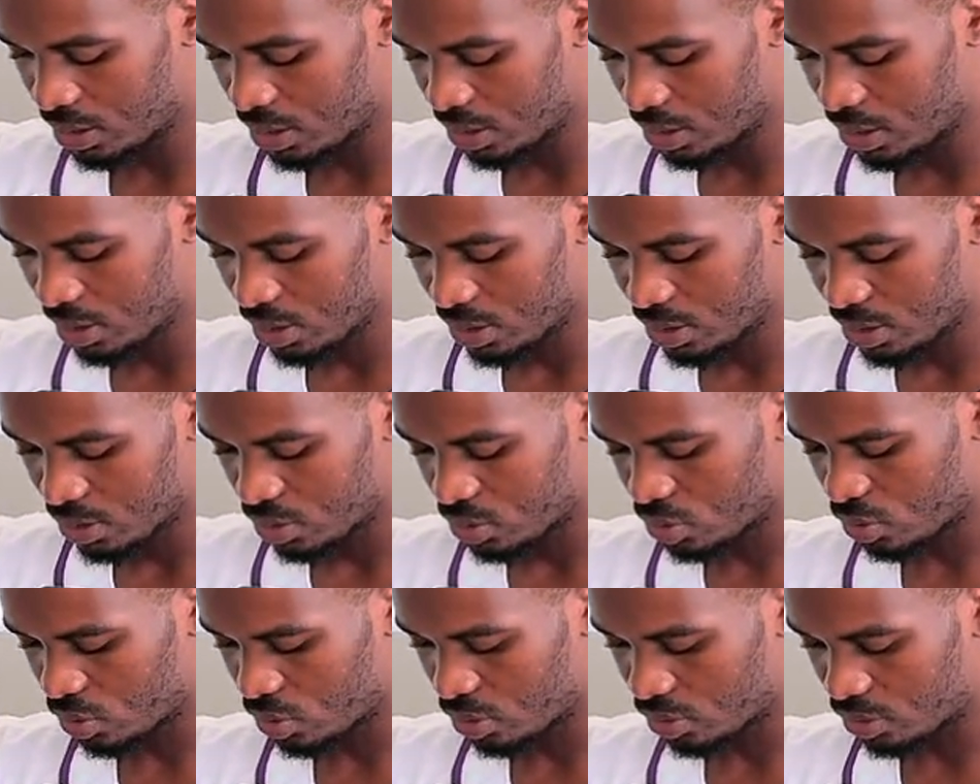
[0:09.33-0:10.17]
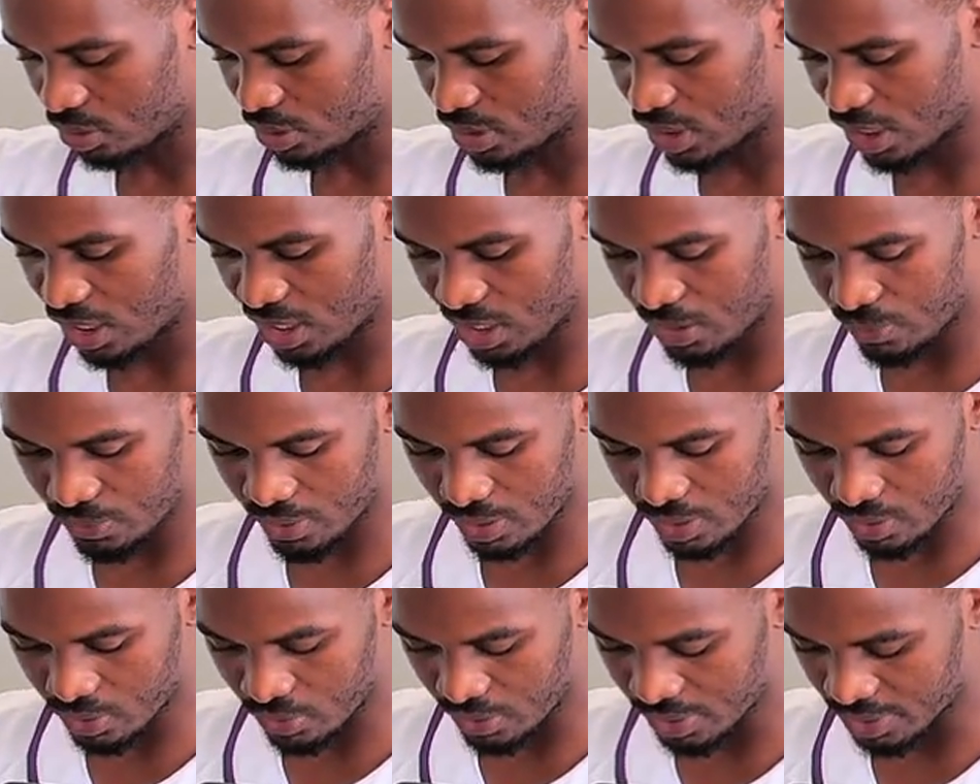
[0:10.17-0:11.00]
So today we are
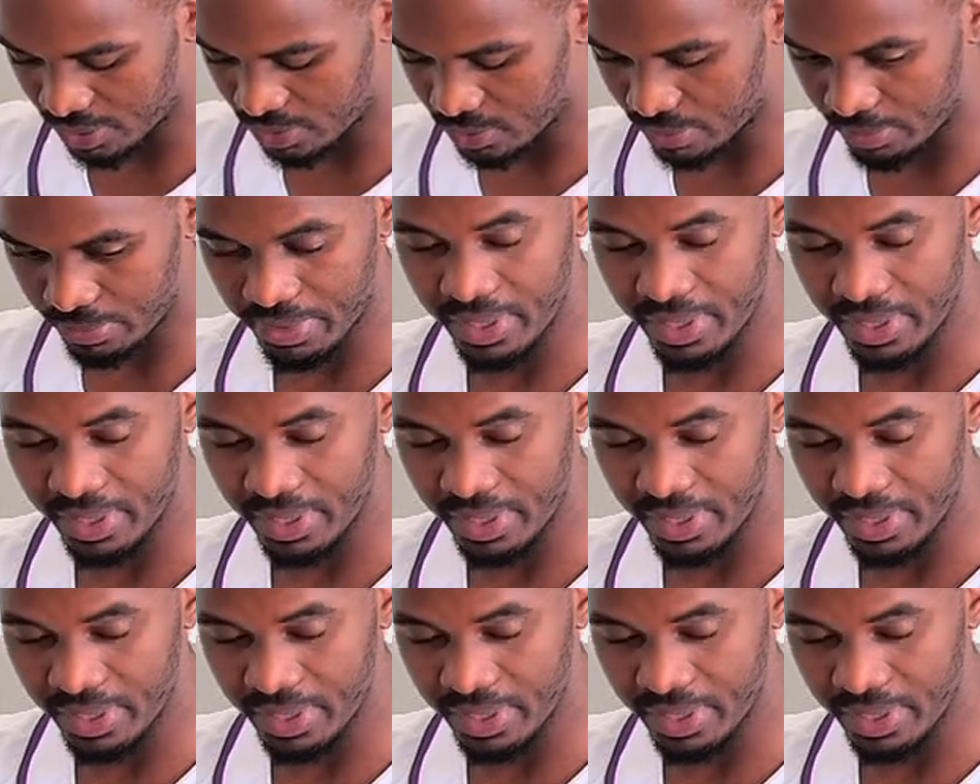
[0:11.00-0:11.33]
going to make